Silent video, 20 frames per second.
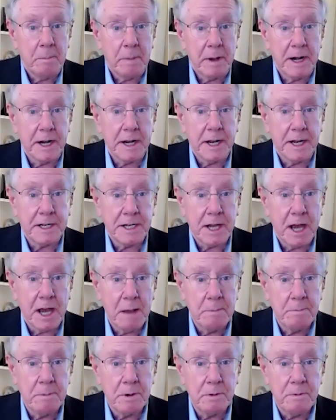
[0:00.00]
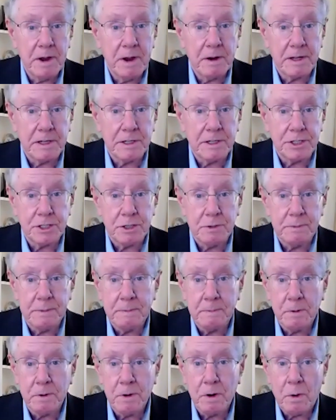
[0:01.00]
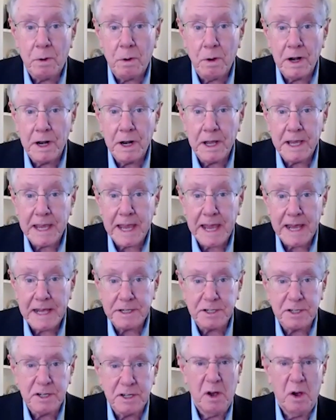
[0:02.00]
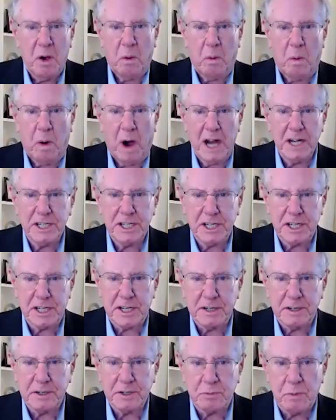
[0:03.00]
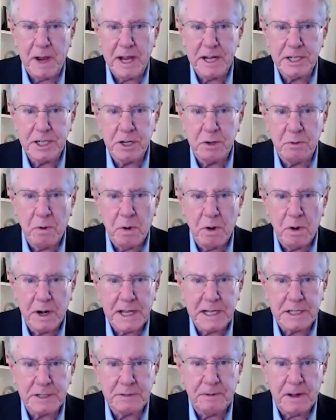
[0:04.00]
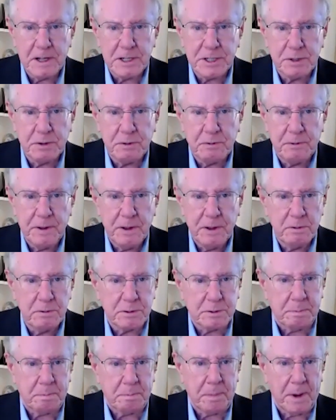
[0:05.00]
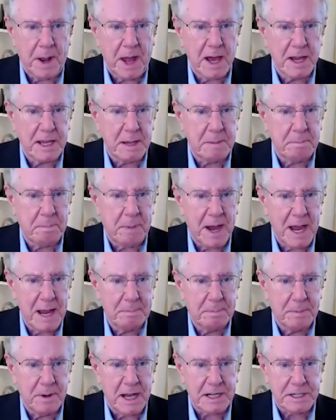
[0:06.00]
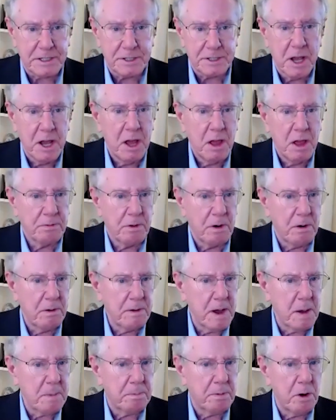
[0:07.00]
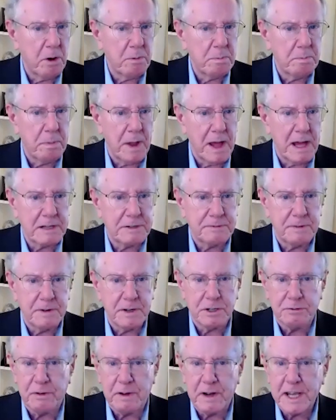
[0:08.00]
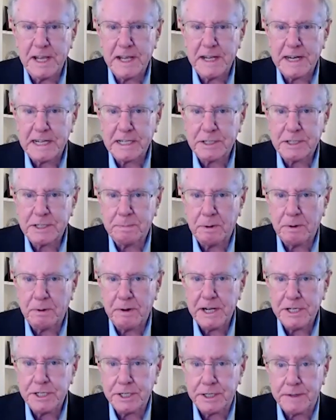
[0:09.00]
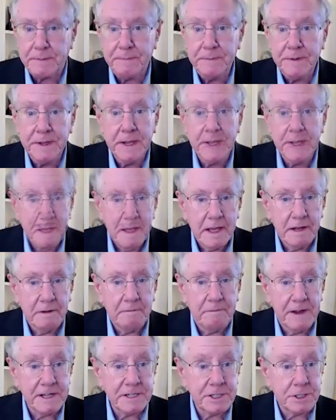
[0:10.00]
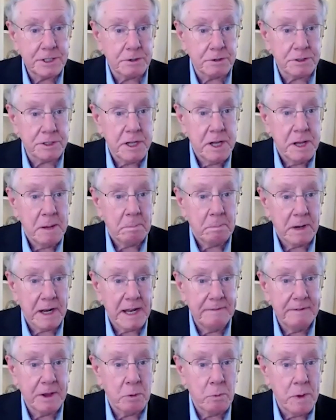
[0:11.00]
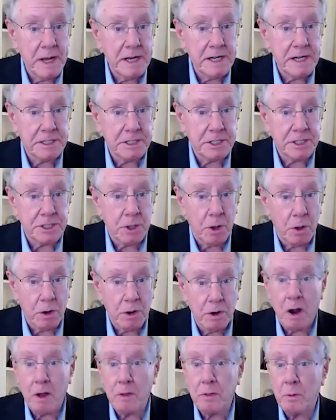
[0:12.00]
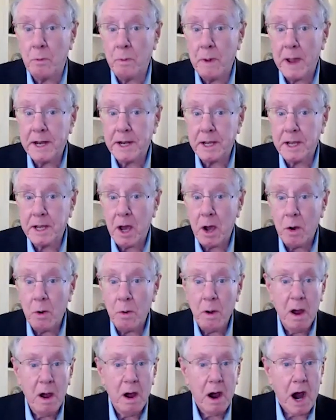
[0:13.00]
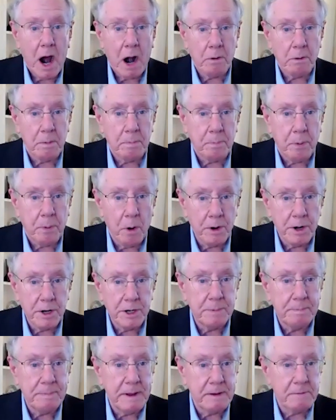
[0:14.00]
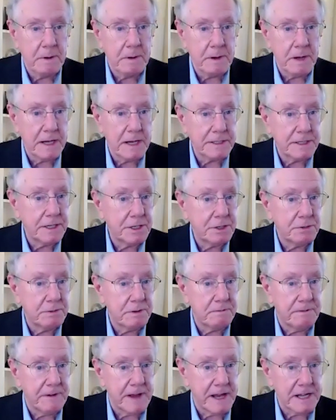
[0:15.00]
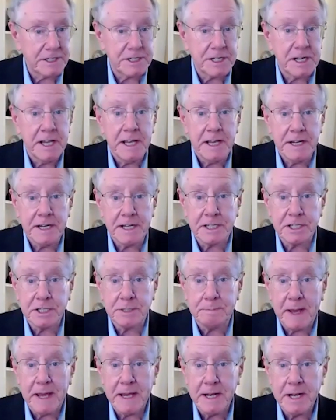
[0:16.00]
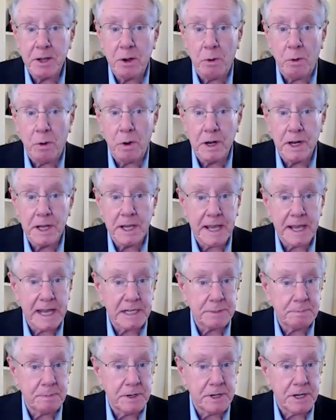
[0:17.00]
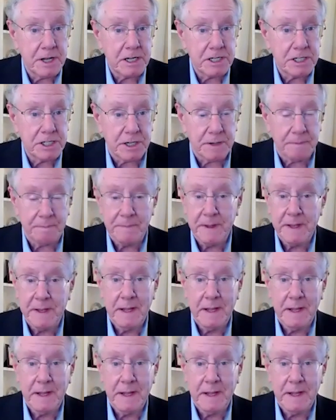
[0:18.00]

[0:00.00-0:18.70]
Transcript: But at a time when we are consuming more oil and gas, Washington is waging war against fossil fuels, blocking pipelines, throwing up roadblocks for drilling and exploration. Investors, believing wind and solar are the way to go, are reported to be reluctant to invest in expanding oil and gas production.